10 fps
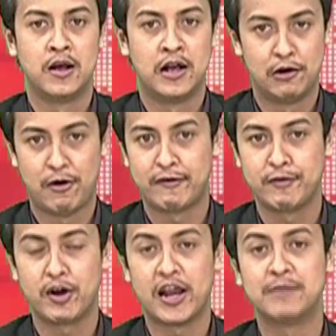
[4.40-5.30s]
Hello
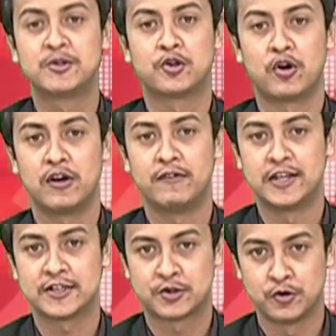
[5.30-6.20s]
everyone, I'm Saurav in
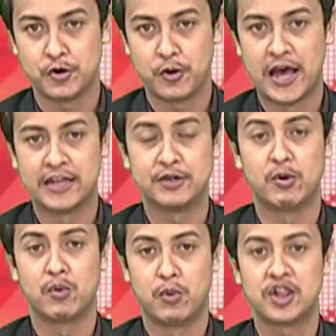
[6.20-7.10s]
the studio and you
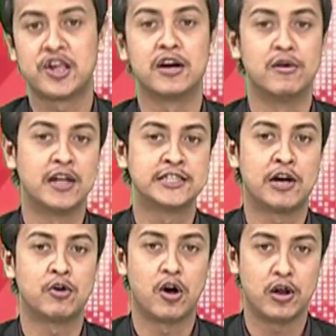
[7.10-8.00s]
are watching
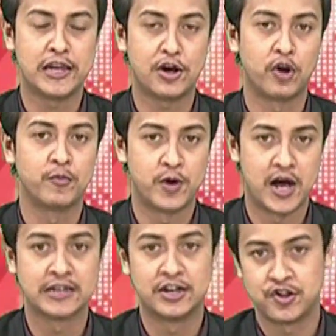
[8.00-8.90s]
Rundown only on
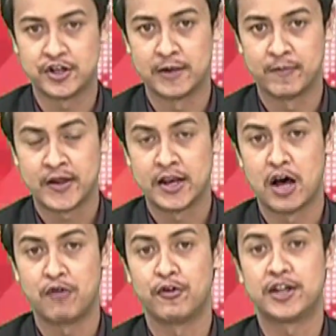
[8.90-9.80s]
Prag Digital.
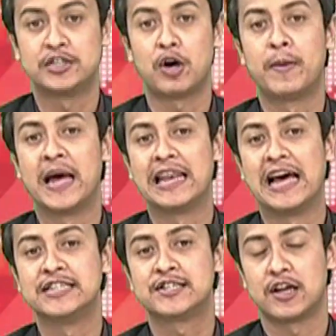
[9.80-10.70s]
Now for the top
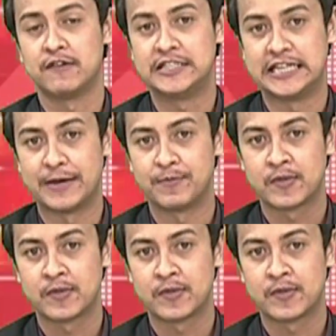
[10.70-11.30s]
headlines of the day.